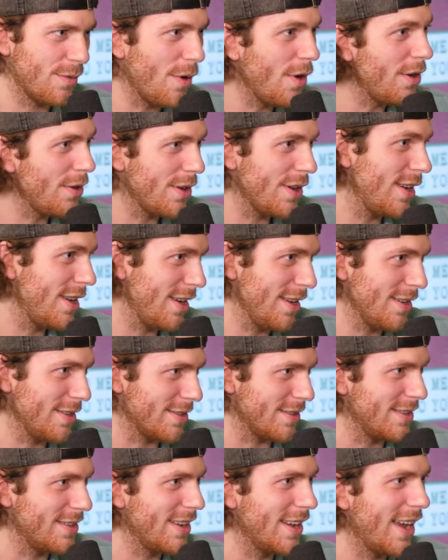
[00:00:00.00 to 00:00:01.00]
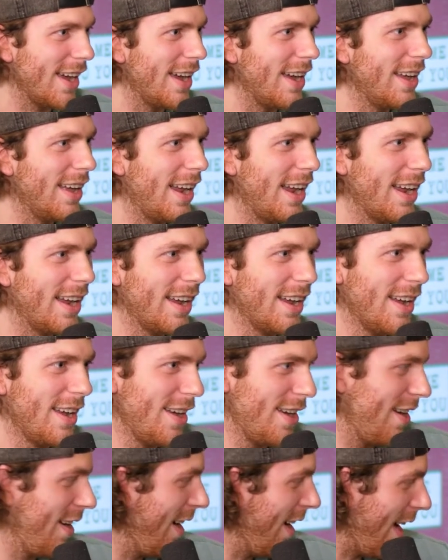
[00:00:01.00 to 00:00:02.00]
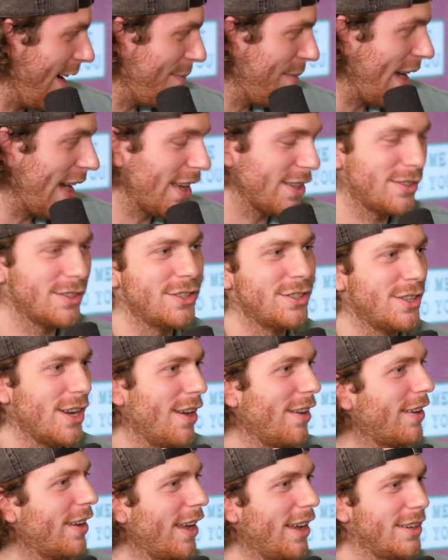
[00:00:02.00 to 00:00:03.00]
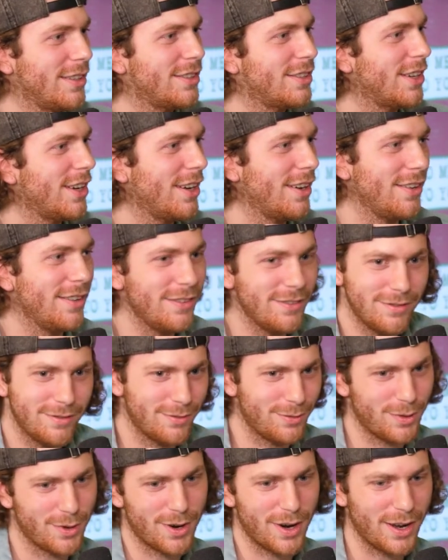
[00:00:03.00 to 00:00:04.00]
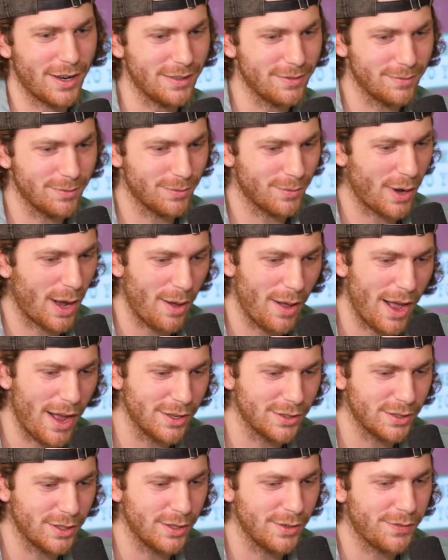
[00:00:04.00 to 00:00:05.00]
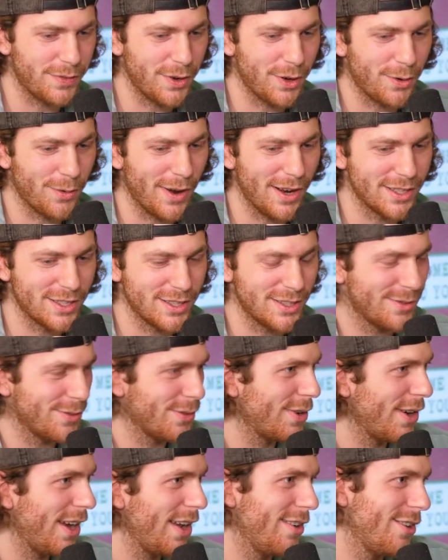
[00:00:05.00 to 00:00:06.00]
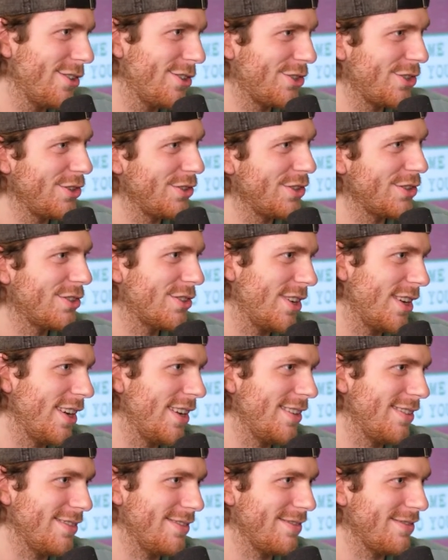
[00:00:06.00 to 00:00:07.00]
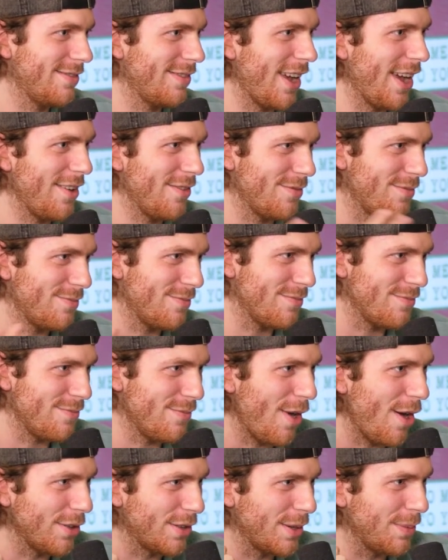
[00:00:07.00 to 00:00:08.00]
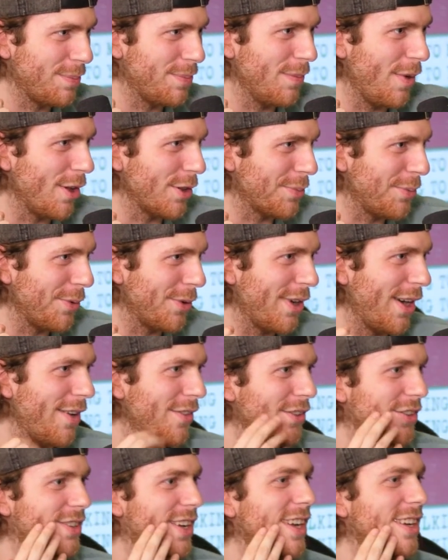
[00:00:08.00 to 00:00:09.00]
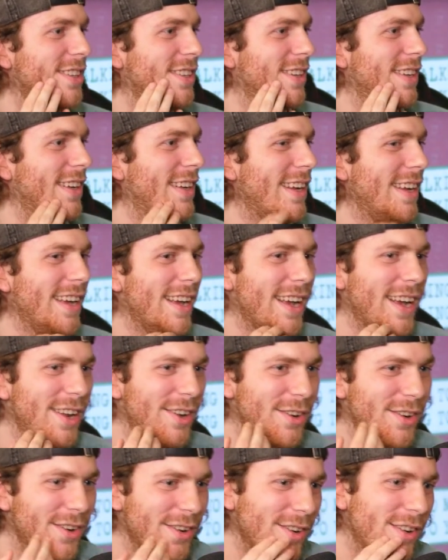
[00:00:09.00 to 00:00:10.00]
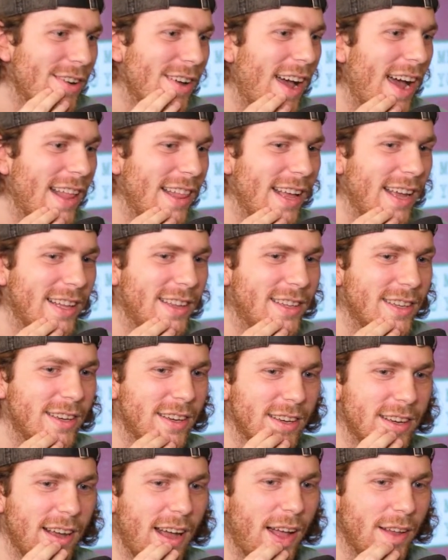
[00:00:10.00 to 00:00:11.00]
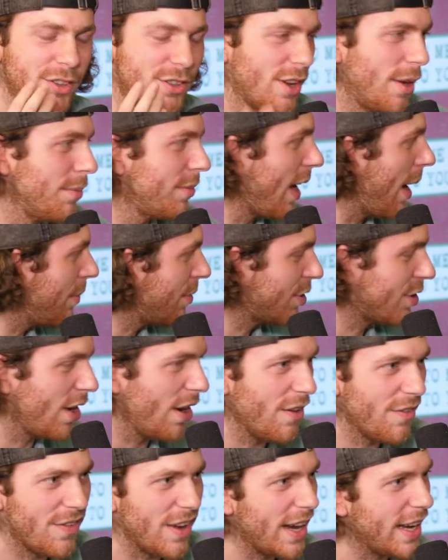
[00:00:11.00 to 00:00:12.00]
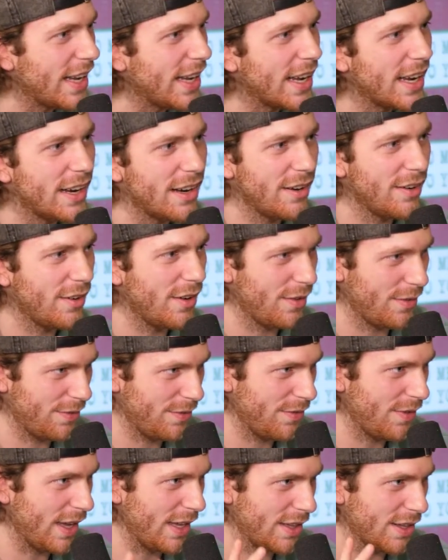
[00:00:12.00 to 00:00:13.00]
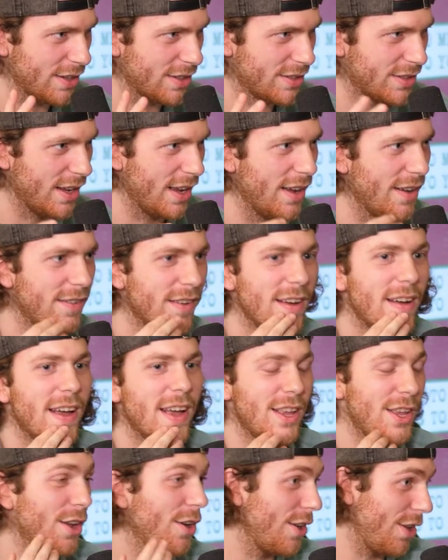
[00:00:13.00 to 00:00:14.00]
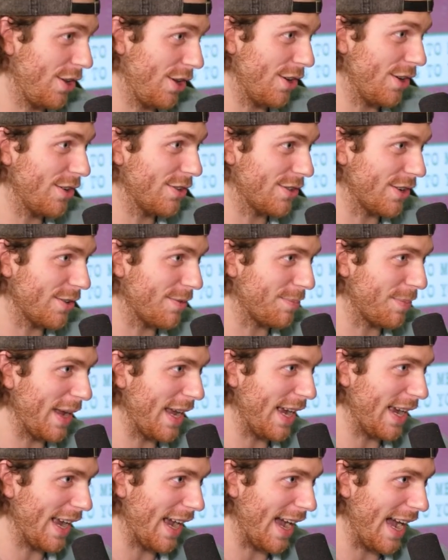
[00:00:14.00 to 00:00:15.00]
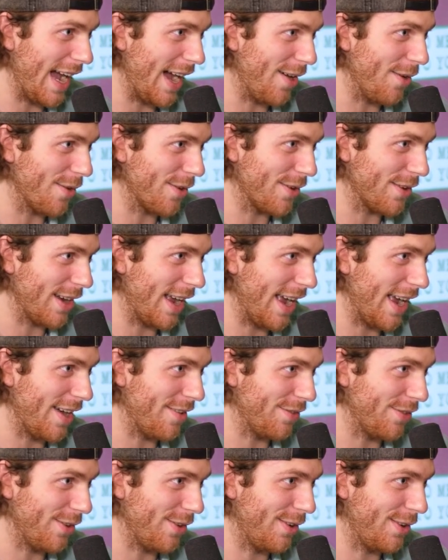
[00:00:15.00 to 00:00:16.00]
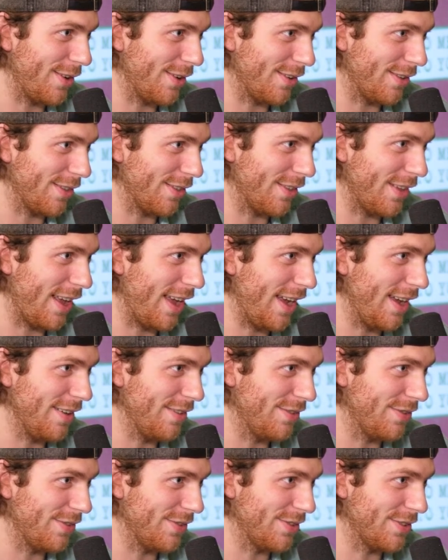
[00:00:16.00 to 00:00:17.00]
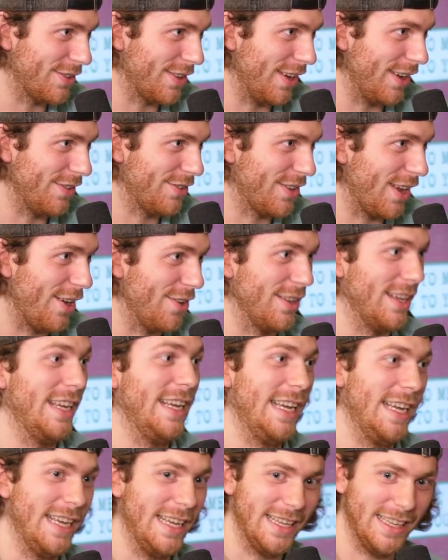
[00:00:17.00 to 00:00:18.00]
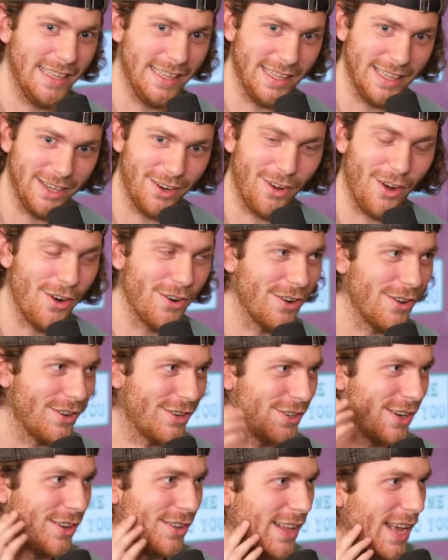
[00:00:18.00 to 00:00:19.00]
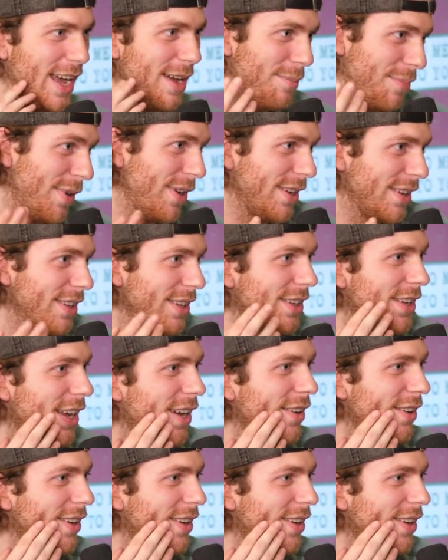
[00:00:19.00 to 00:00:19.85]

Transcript: what, the, what is it? Yeah, yeah what's I, the deal? What are we doing? I think it's a showcase show where I I'll ask you a few questions. We'll kind of just shoot the shit and have and go multi, from there. Multiple conversation. Yeah, I like to. I'll sometimes show video of like their okay. stuff. Y- yours are big hour and a half long live stuff, so I was like, eh, oh man, a little harder to show that. But you know,